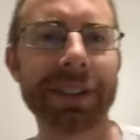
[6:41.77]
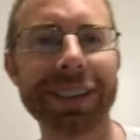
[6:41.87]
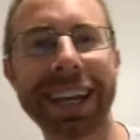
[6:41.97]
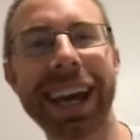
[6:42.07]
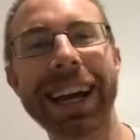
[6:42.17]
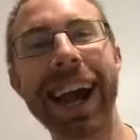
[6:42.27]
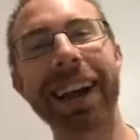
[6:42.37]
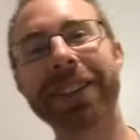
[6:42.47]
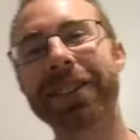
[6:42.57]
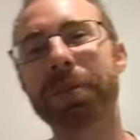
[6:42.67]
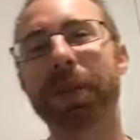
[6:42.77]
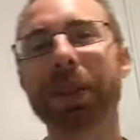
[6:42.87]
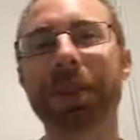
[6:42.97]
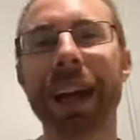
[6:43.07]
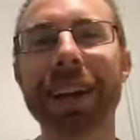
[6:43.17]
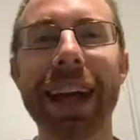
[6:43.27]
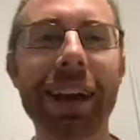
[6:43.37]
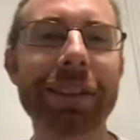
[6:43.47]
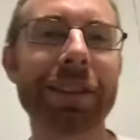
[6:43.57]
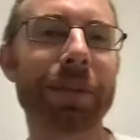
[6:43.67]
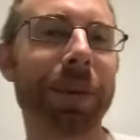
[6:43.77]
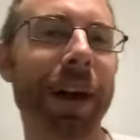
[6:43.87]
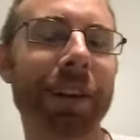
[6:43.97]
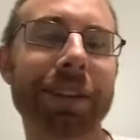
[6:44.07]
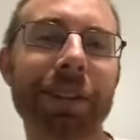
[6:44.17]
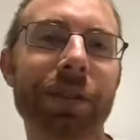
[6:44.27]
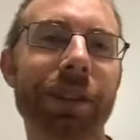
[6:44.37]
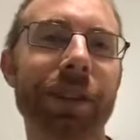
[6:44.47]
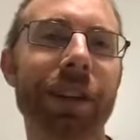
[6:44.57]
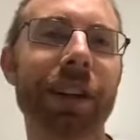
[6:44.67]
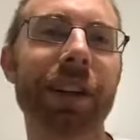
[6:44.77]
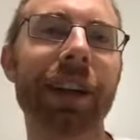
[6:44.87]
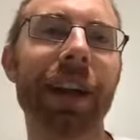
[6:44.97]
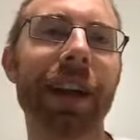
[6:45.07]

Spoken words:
Yeah, analysis paralysis for sure.